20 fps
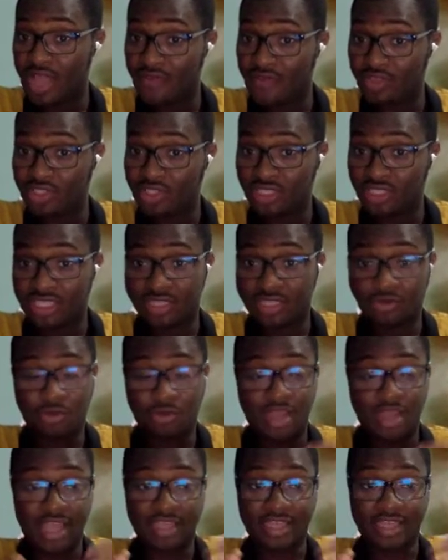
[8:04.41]
have a chance and
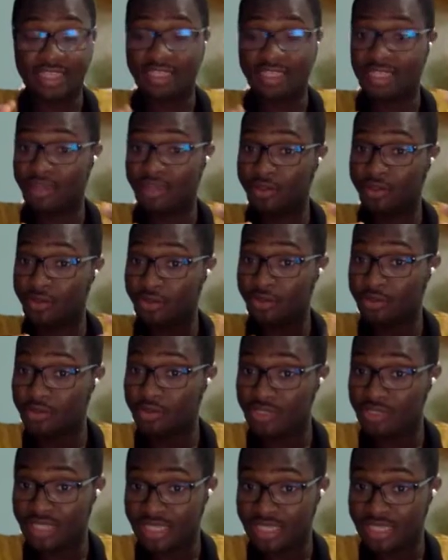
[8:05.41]
you are in the
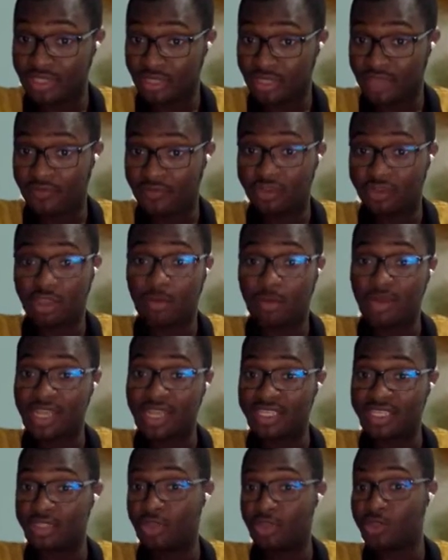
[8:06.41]
good center, if the
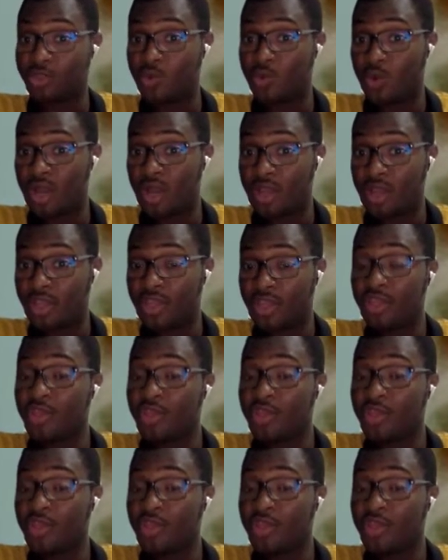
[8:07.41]
thrombolysis don't work,